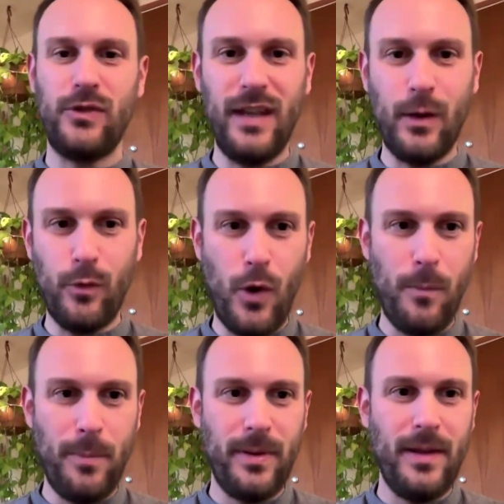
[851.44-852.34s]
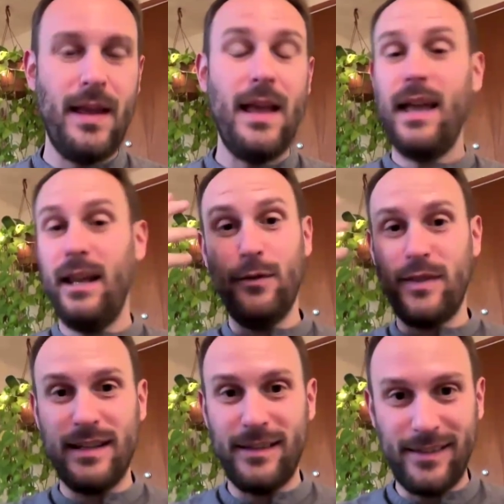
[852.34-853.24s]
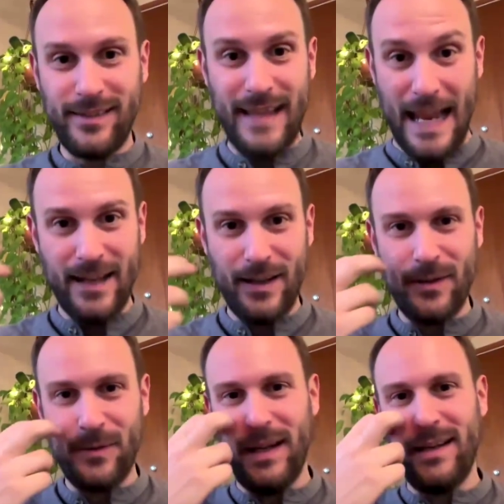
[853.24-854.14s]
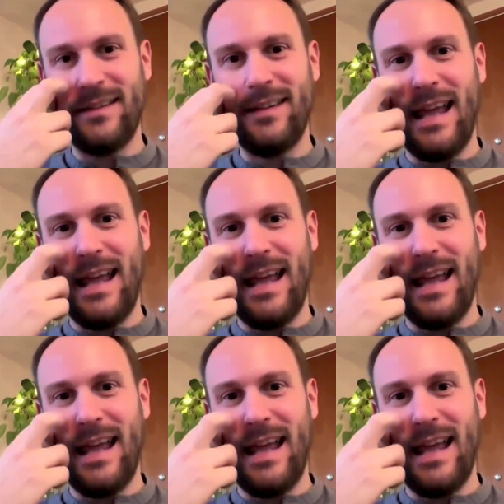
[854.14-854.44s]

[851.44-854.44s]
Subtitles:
you see a rope and you think it's a snake, right?